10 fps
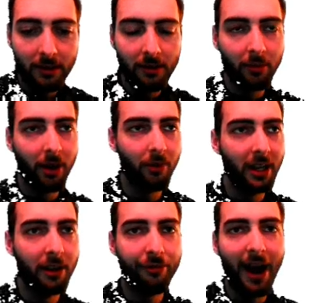We don't
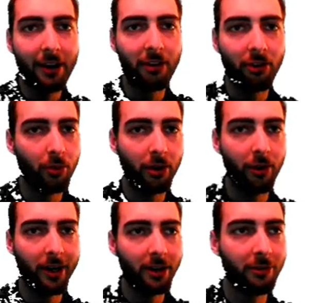need the fraction because we're
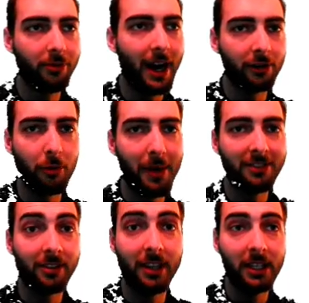doing our subtraction. We're
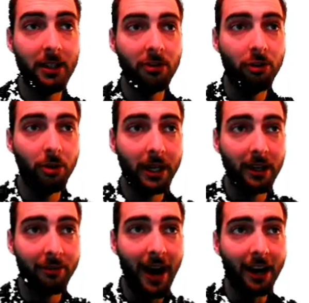basically doing the
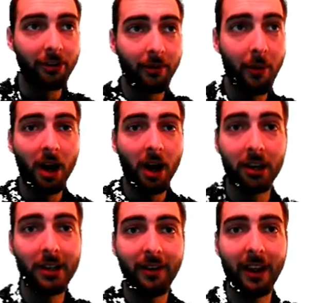fraction, right? We're not going
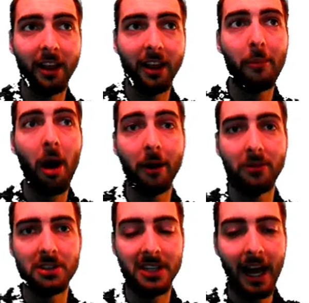to leave anything on the bottom
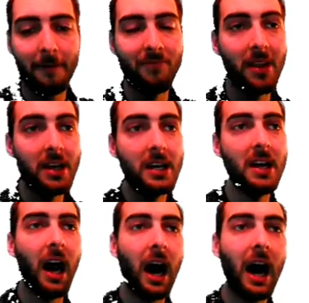just yet.
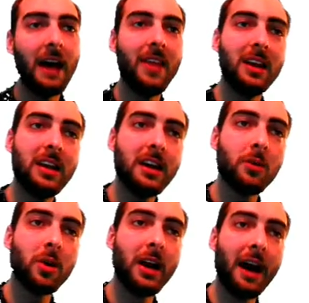And then here
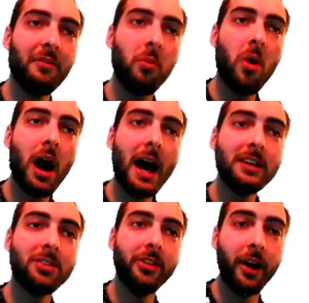we're going to have y
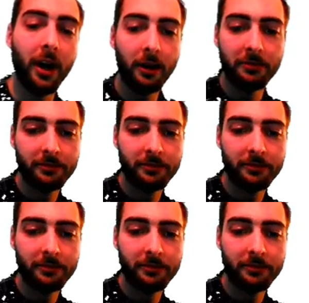to the